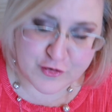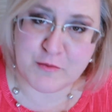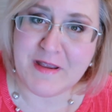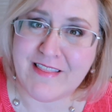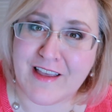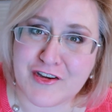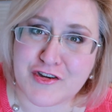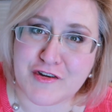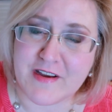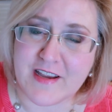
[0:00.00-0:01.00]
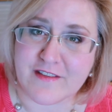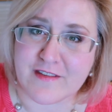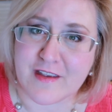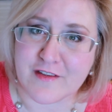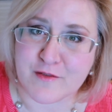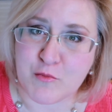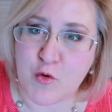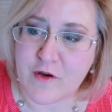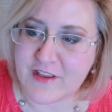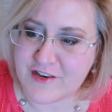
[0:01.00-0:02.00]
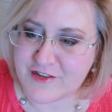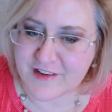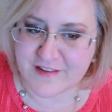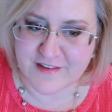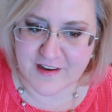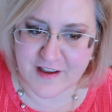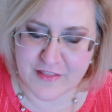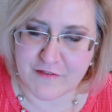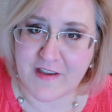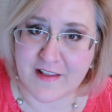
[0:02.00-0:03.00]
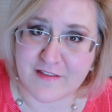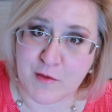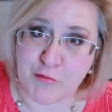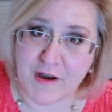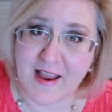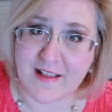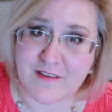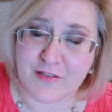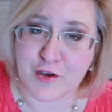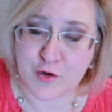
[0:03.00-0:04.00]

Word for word: To me, luxury is, is more than just uh, the fancy brands and the